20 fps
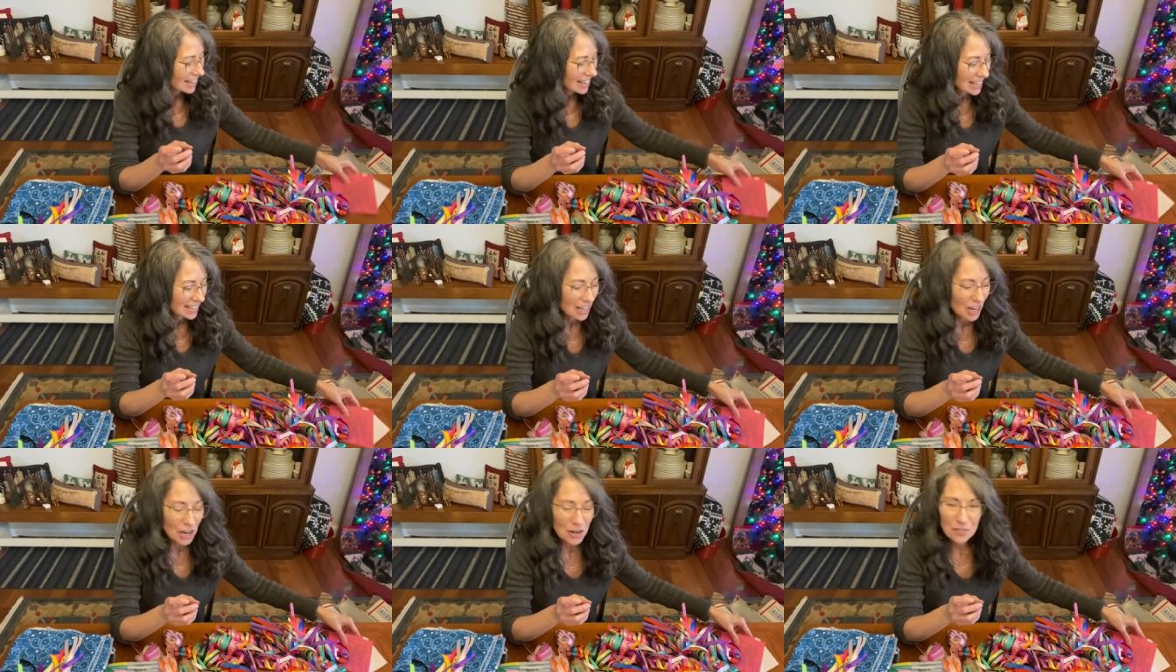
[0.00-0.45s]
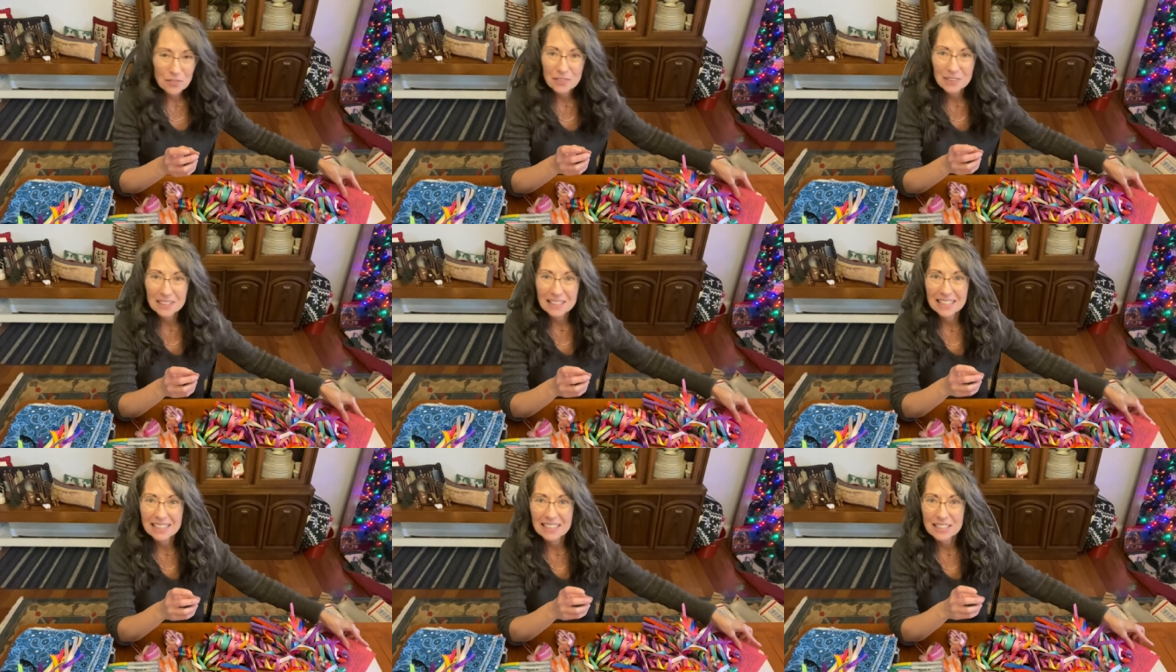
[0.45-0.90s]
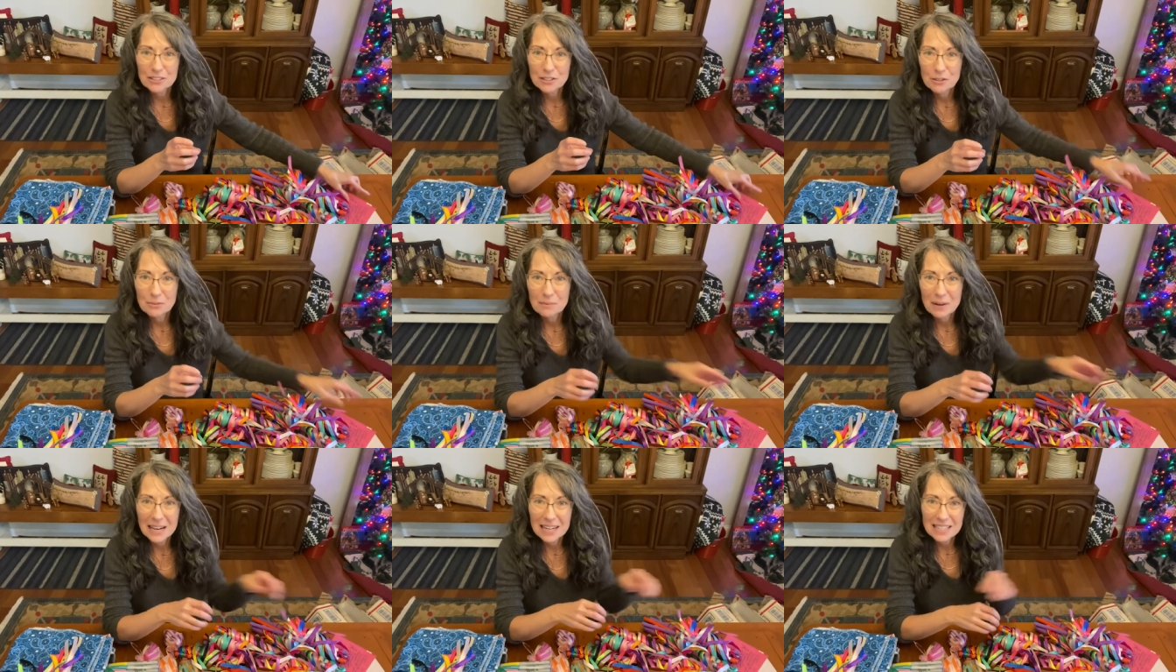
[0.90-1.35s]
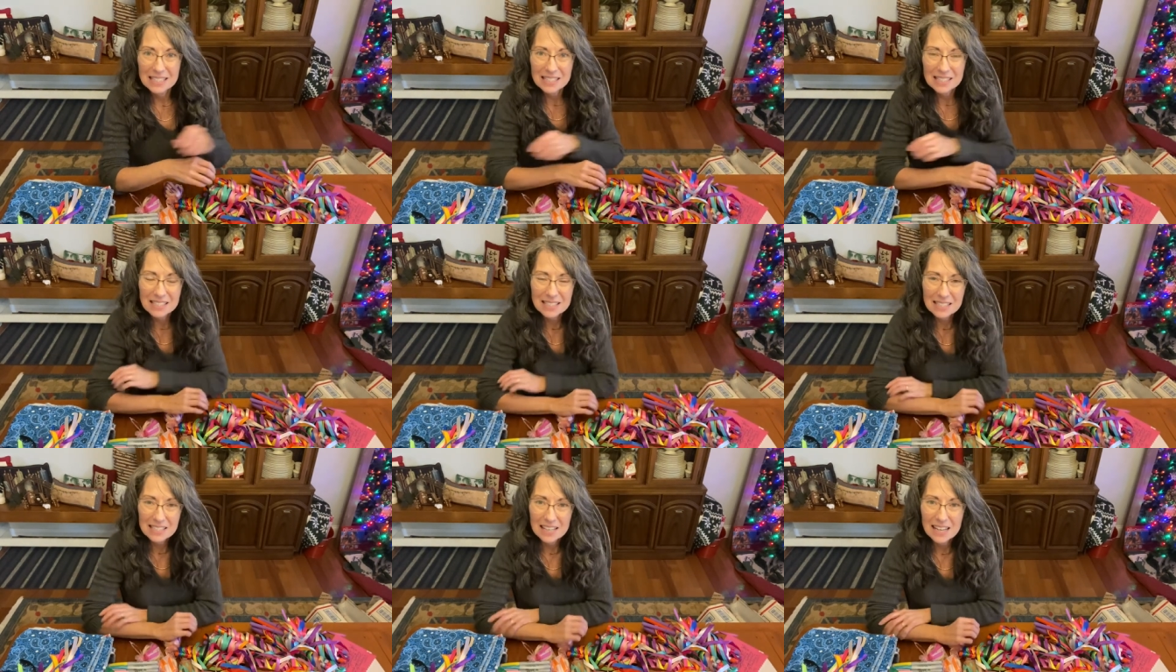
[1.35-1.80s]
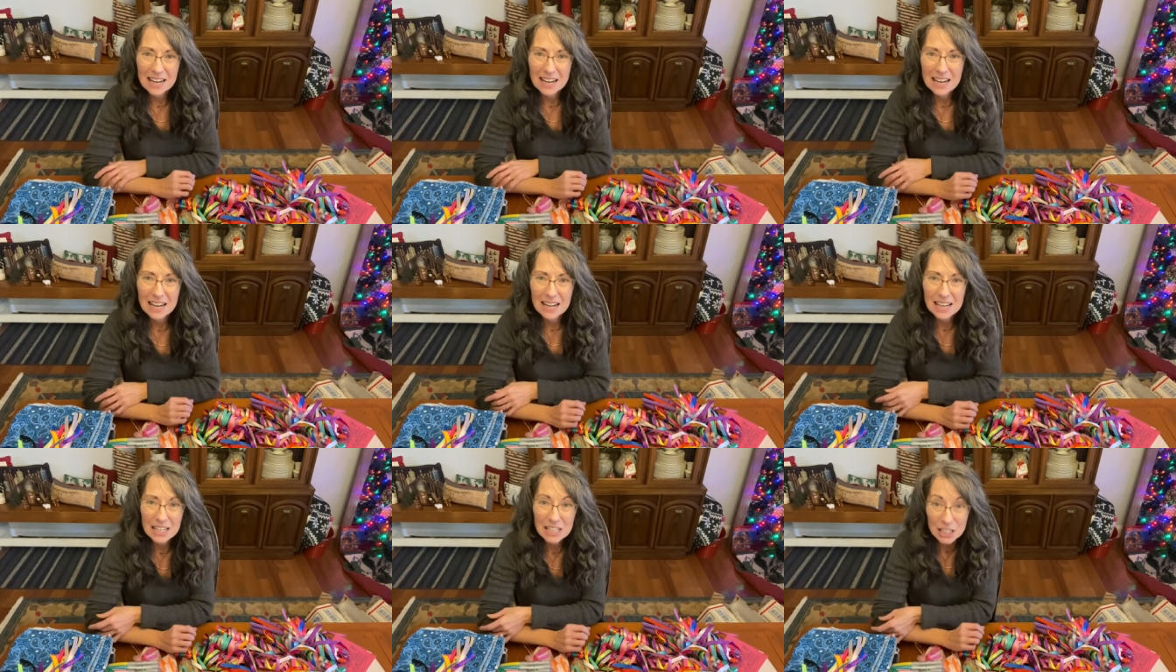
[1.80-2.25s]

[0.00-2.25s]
and hopefully this reminds uh,